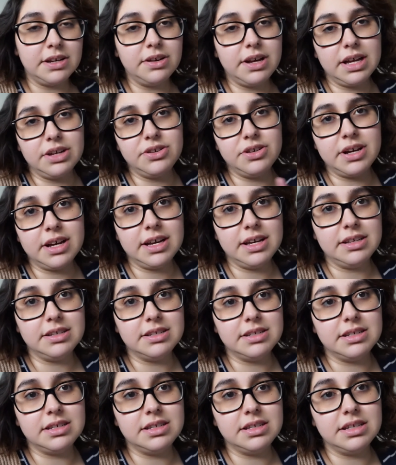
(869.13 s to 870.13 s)
I'll catch you
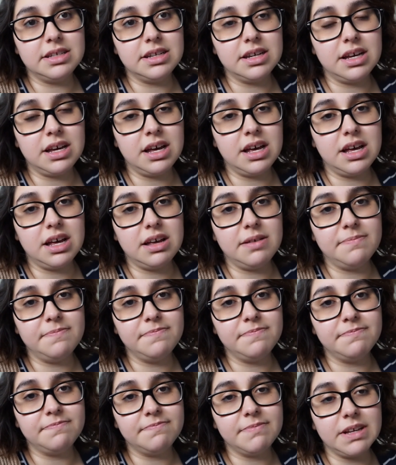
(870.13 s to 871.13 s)
guys
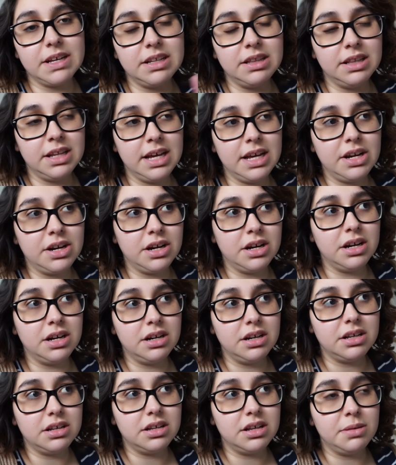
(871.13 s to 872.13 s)
um,
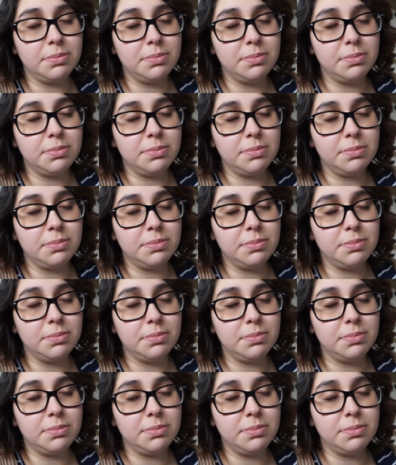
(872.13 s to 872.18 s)
later.